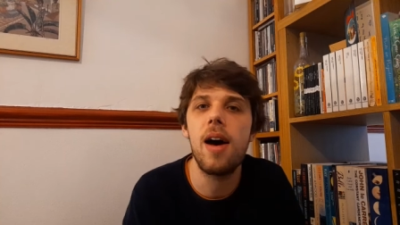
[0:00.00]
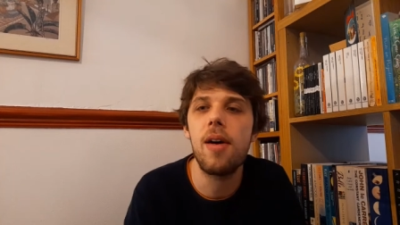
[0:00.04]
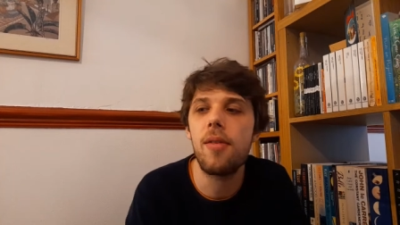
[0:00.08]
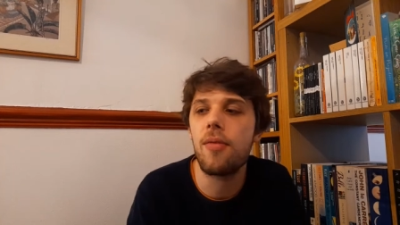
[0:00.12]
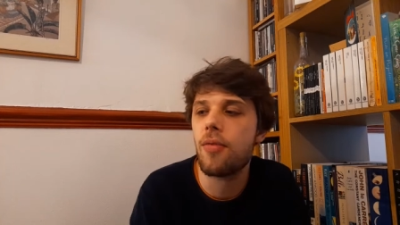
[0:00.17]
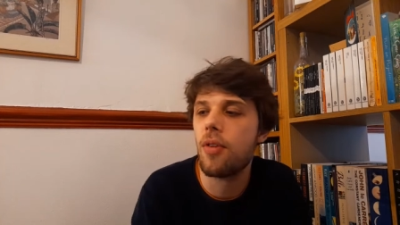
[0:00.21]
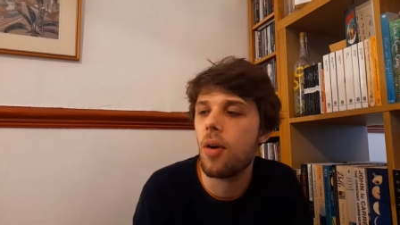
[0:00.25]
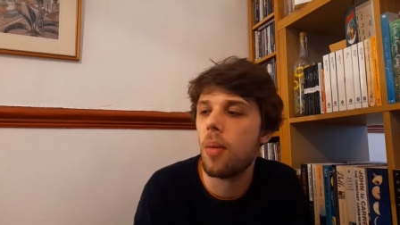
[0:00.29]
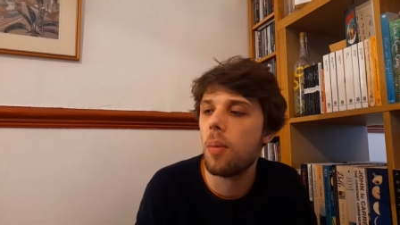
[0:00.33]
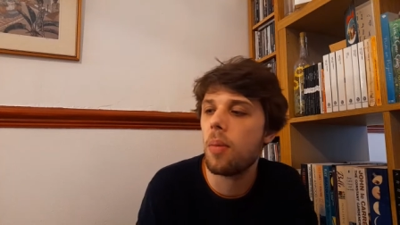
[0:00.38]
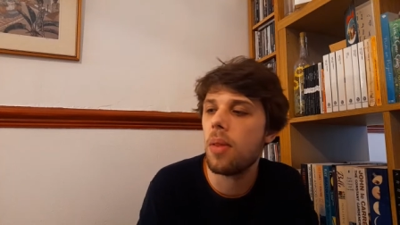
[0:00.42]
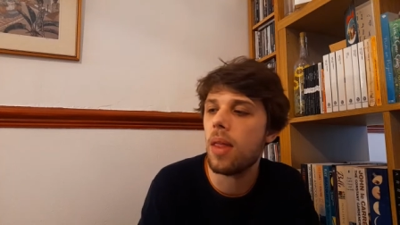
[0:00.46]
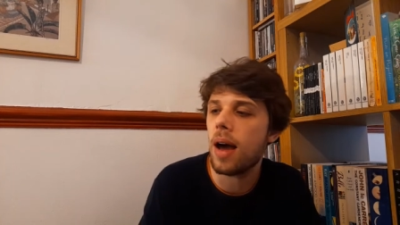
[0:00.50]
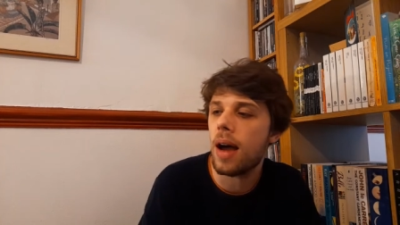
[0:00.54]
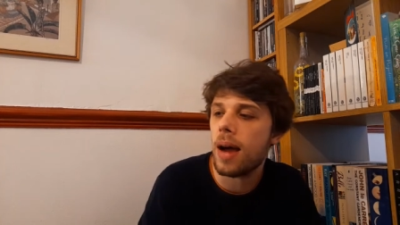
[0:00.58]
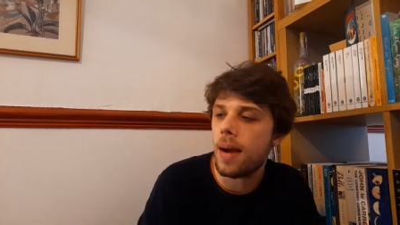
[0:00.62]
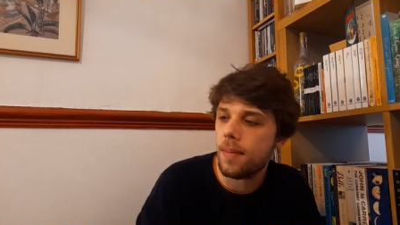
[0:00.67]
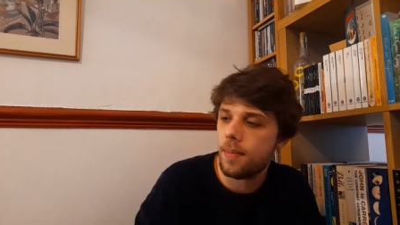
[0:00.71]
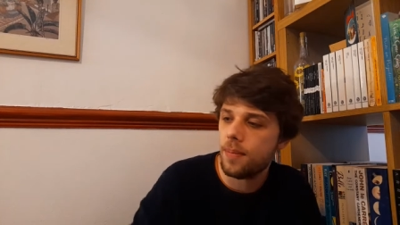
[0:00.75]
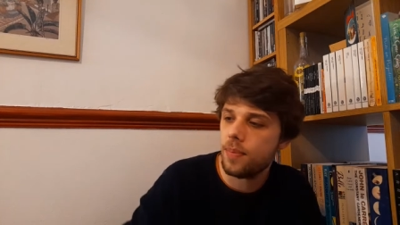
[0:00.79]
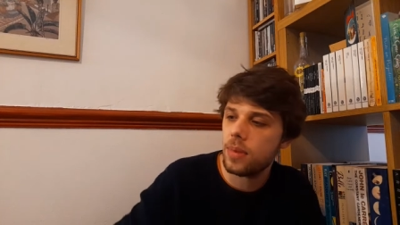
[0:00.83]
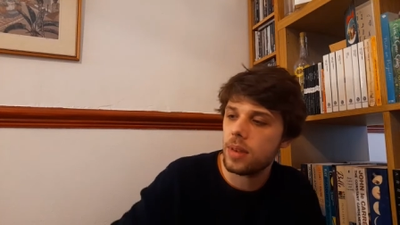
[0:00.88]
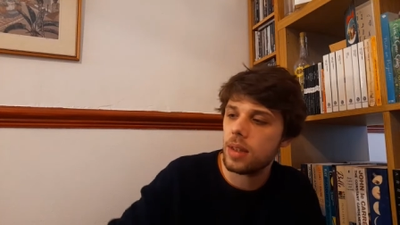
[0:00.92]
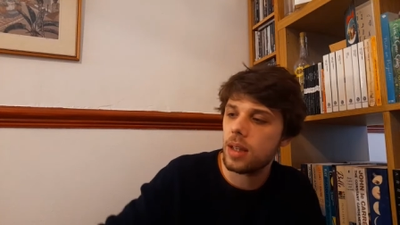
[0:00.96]
from that
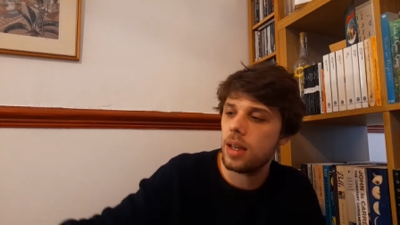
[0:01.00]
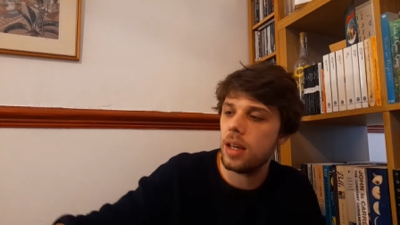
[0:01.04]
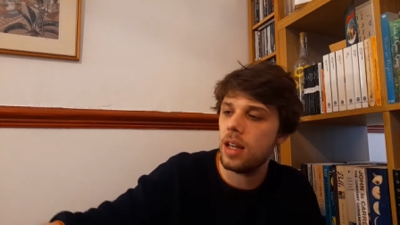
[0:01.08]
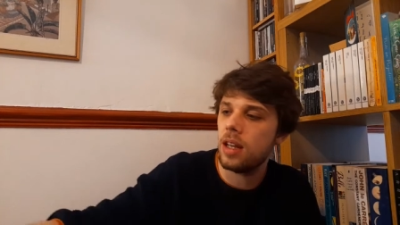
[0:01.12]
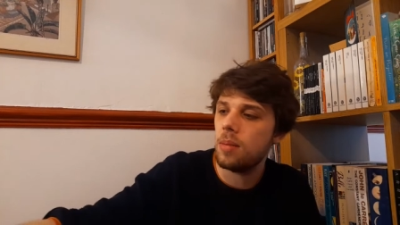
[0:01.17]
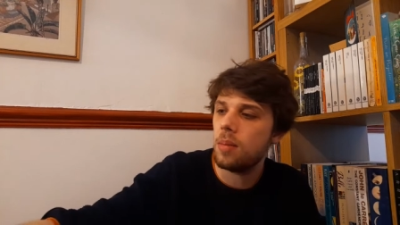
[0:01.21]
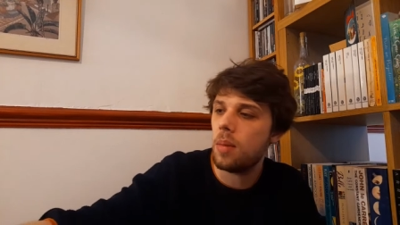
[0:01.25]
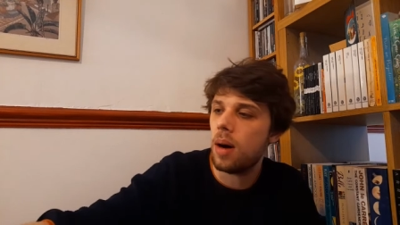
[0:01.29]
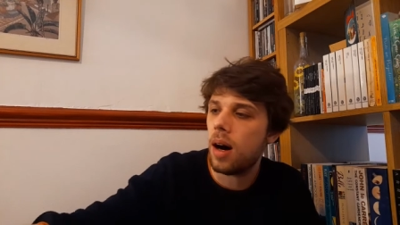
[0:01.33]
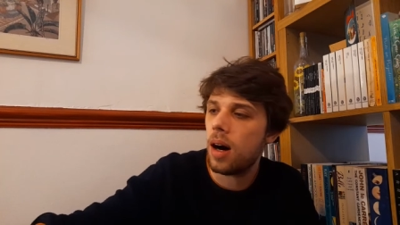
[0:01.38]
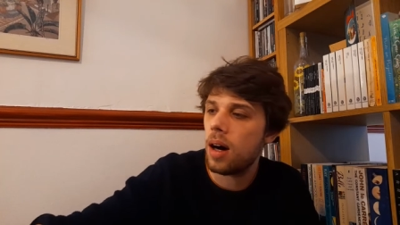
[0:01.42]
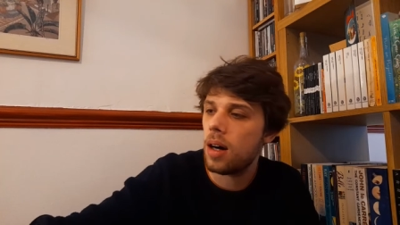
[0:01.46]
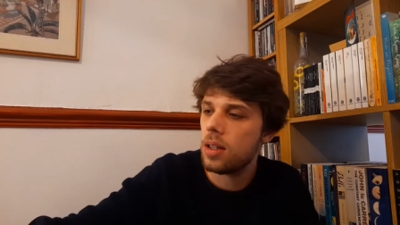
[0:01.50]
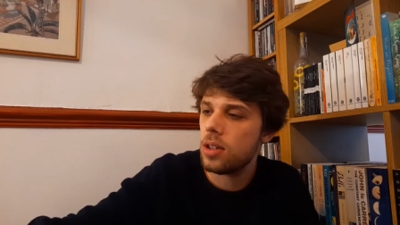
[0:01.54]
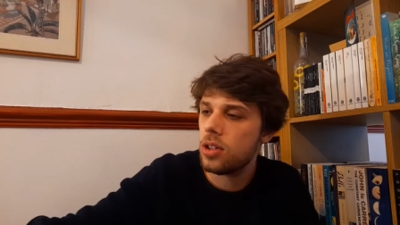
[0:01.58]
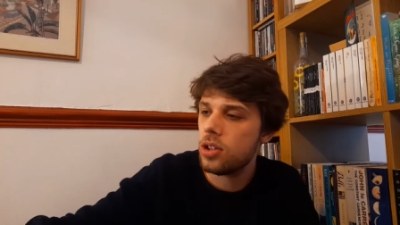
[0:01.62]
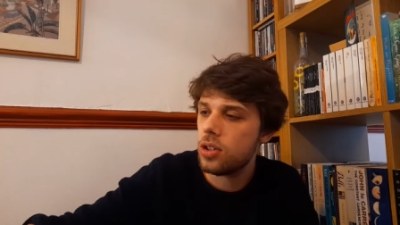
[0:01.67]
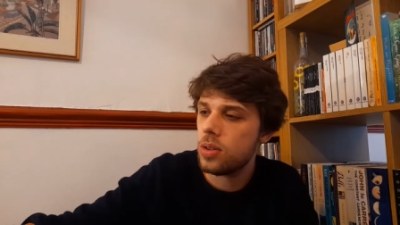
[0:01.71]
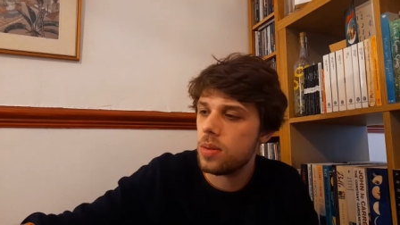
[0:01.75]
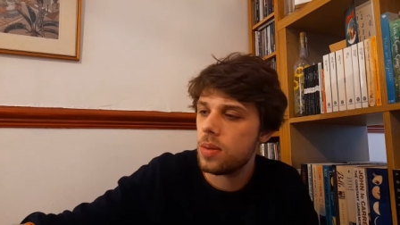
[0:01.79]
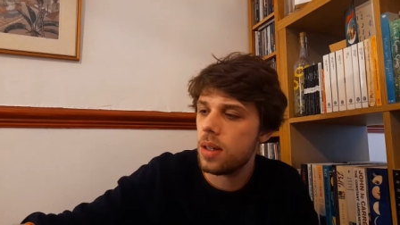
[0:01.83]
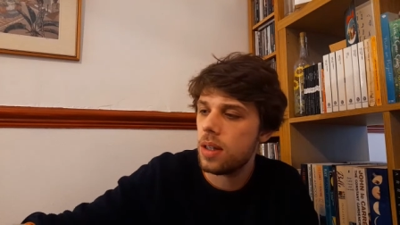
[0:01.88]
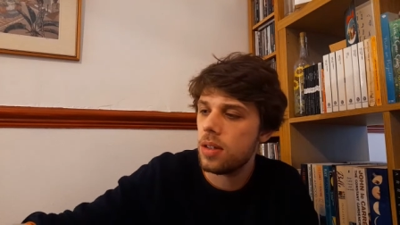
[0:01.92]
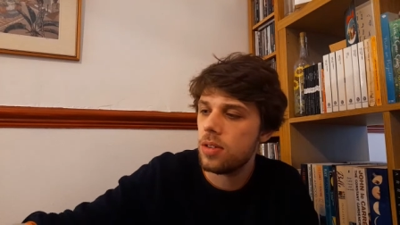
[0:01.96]
in
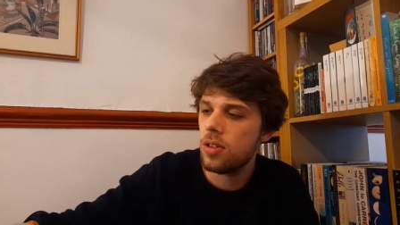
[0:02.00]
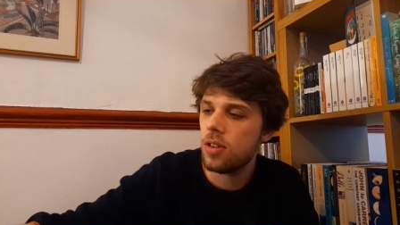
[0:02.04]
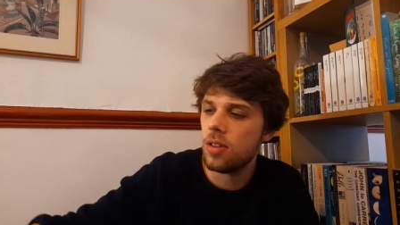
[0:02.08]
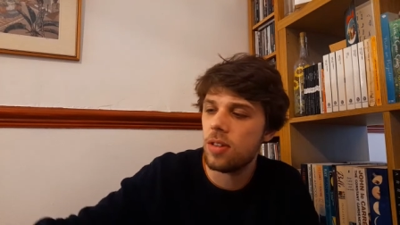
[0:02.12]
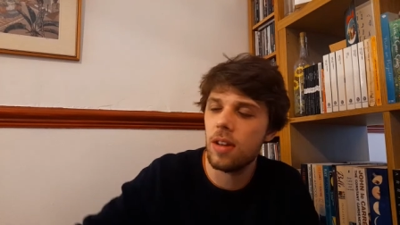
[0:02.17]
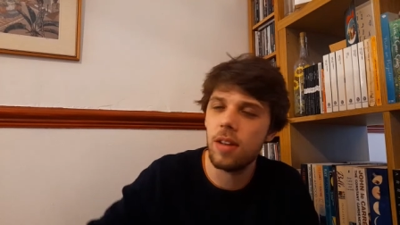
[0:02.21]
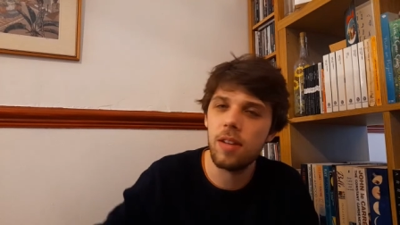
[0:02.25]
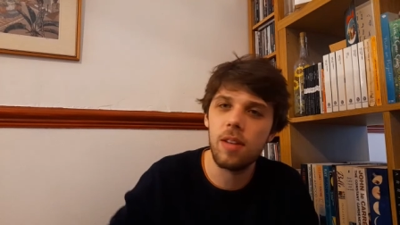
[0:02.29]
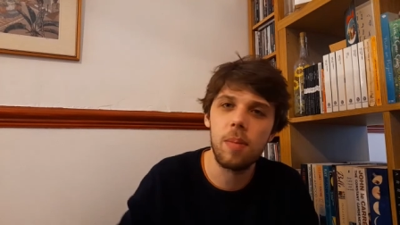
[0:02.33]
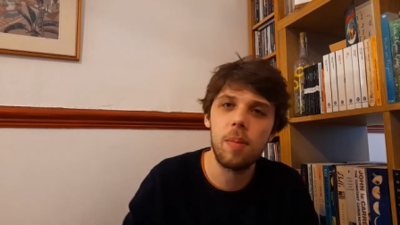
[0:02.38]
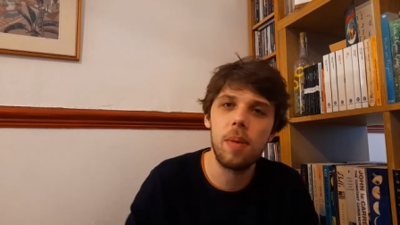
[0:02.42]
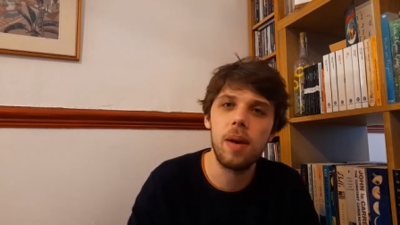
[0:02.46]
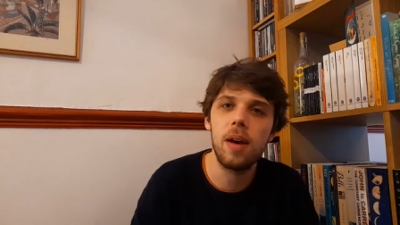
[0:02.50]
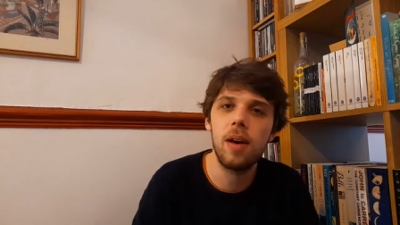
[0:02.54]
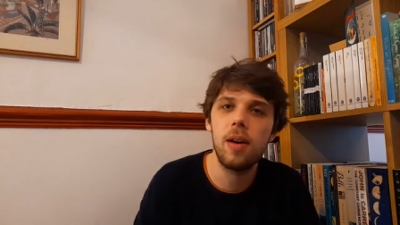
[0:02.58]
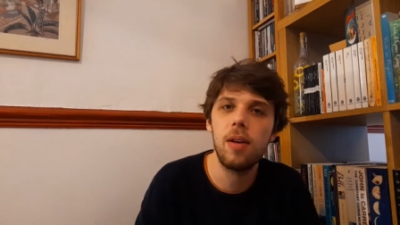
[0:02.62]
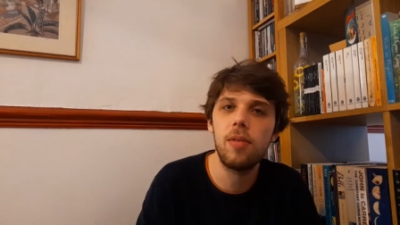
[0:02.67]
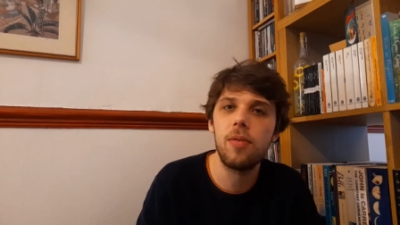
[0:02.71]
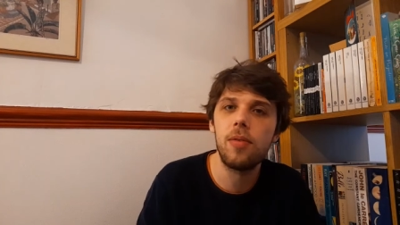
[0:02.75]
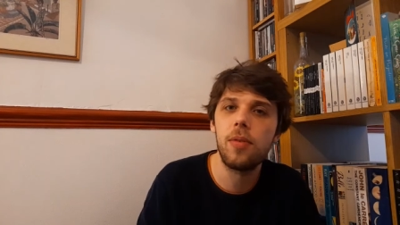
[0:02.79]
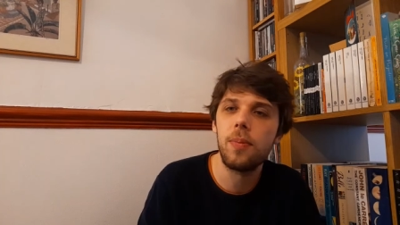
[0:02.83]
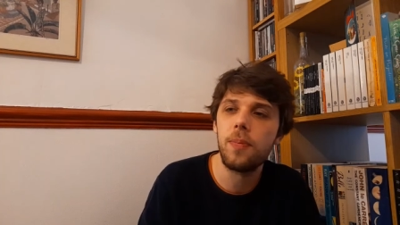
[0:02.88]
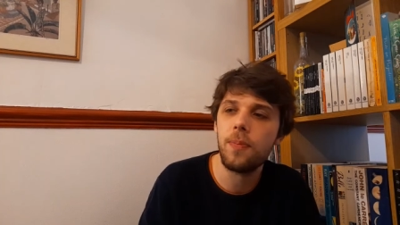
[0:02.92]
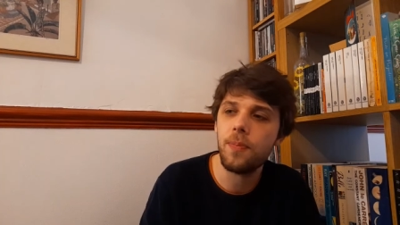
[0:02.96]
March, just as a bit
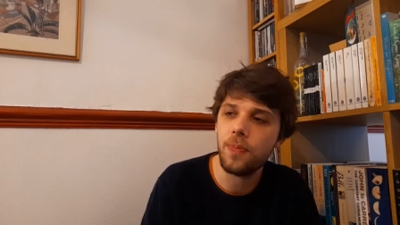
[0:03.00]
of,